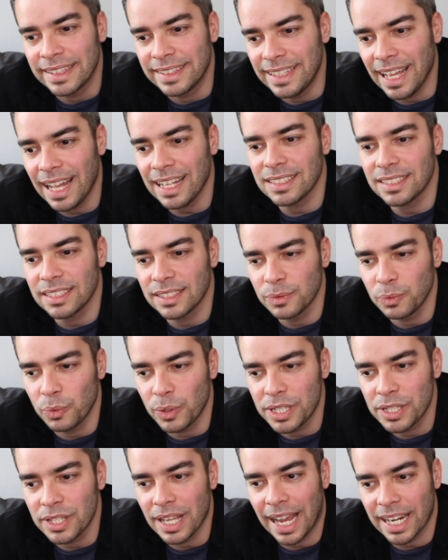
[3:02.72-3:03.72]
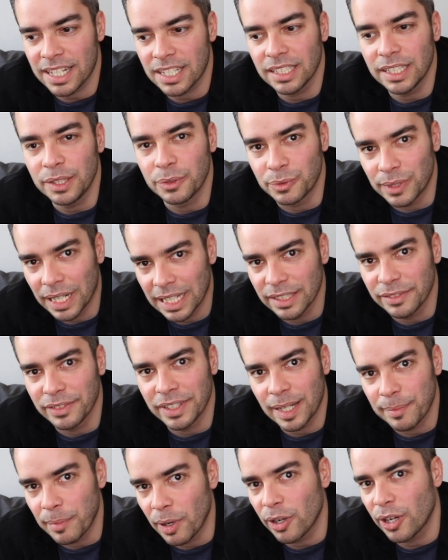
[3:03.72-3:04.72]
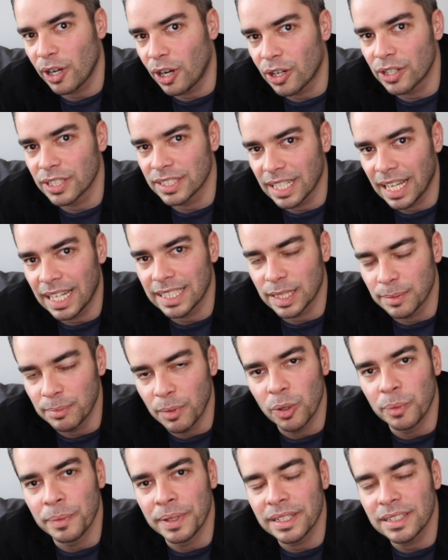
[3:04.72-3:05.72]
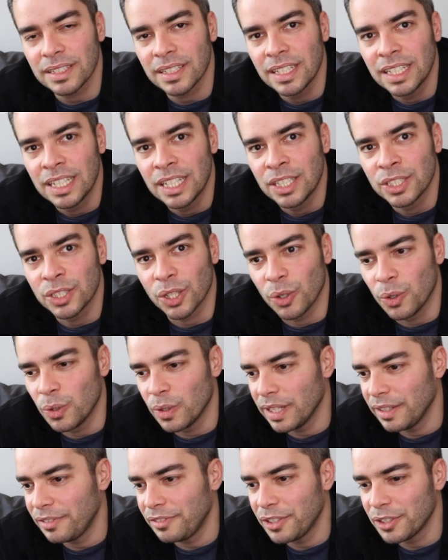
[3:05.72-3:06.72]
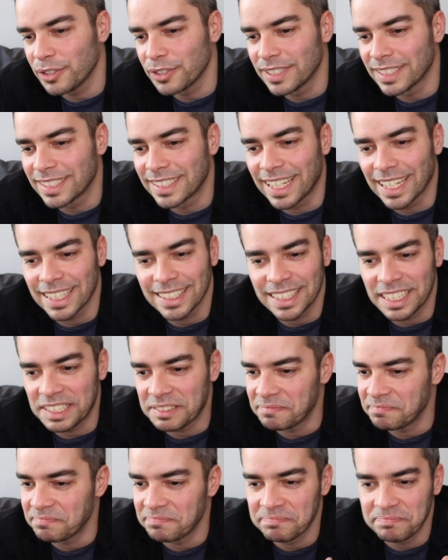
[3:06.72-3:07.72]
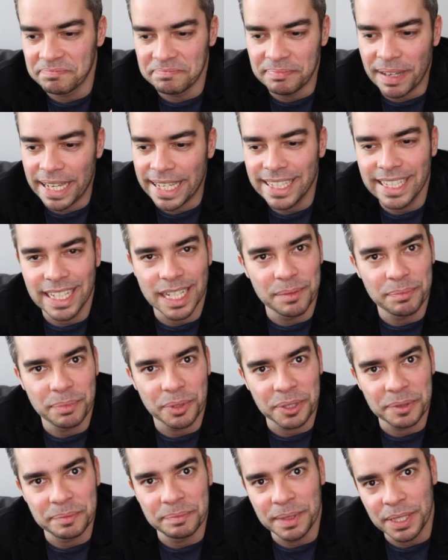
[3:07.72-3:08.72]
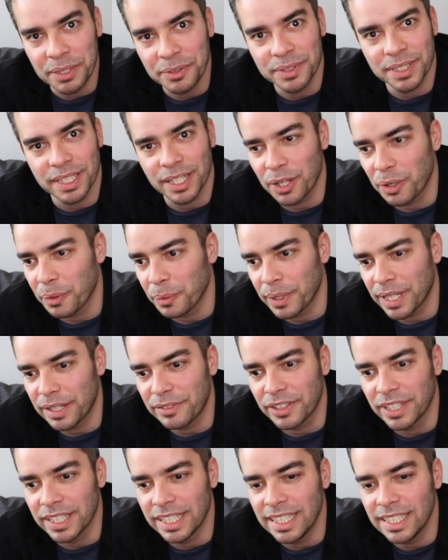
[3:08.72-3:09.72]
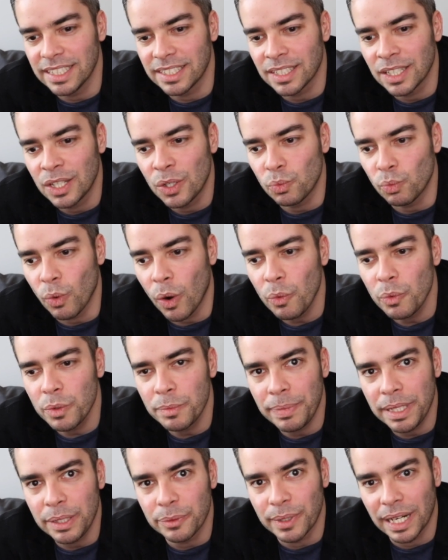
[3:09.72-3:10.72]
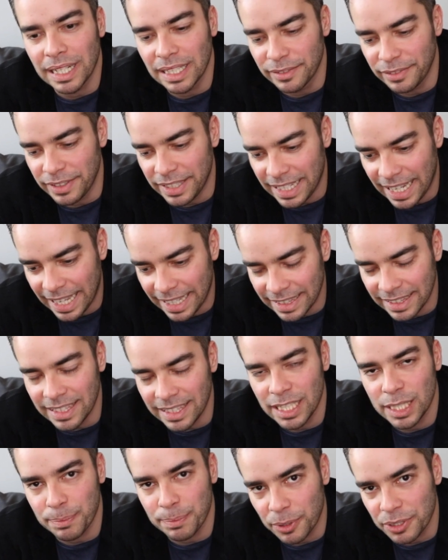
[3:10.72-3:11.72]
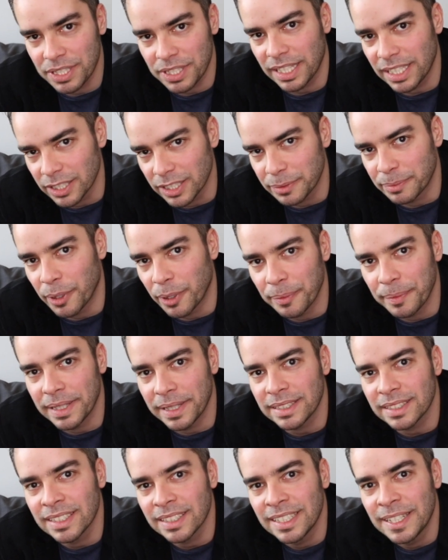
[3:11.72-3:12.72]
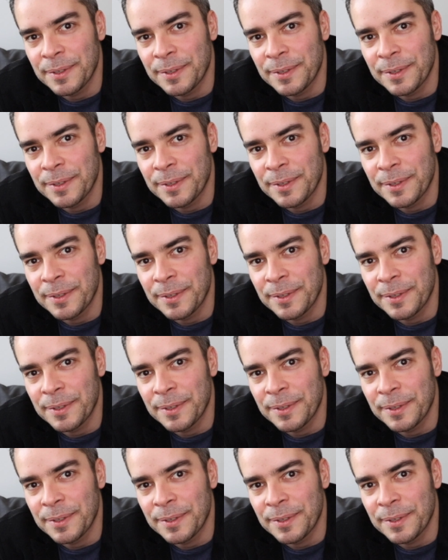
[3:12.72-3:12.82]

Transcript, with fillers: that's what is actually relevant about cars at the moment. So if you're discussing makeup or music or whatever it is, what would be relevant in this particular moment?